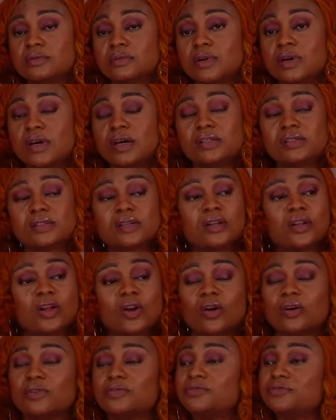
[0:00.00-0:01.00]
It's a lot
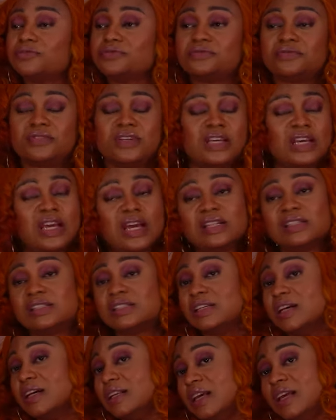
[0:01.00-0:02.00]
of ENT
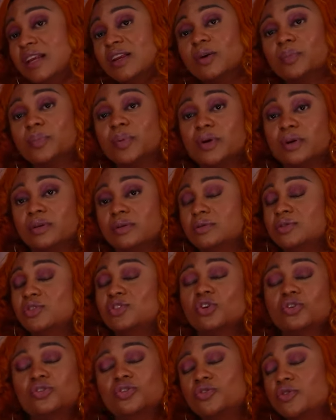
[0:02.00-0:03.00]
and NLP,
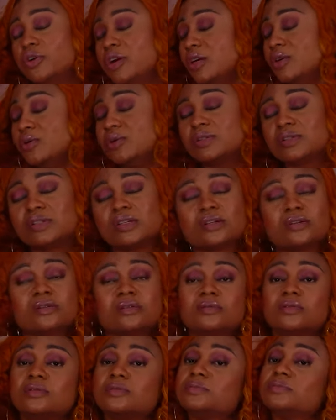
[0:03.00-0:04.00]
your neuro-linguistic,
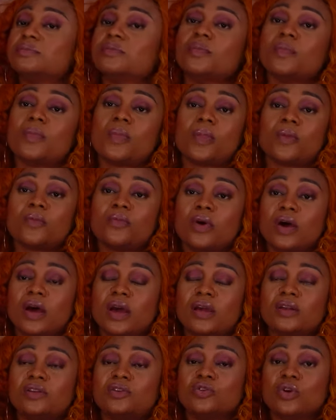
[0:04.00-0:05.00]

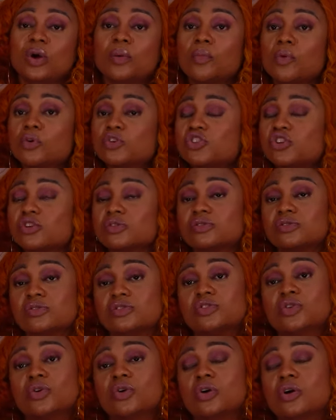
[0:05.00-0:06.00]
right? Your emotions,
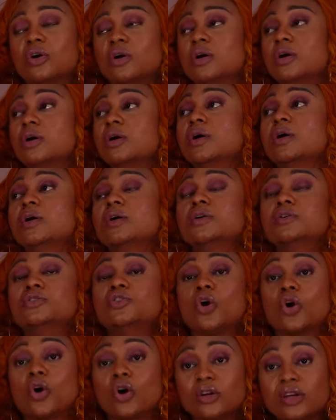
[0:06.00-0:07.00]
your
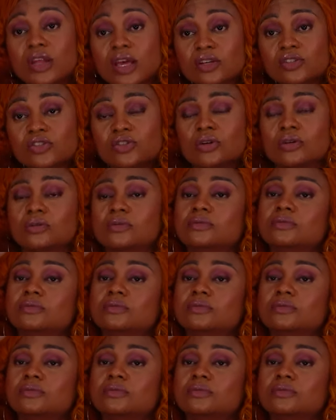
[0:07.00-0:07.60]
connection.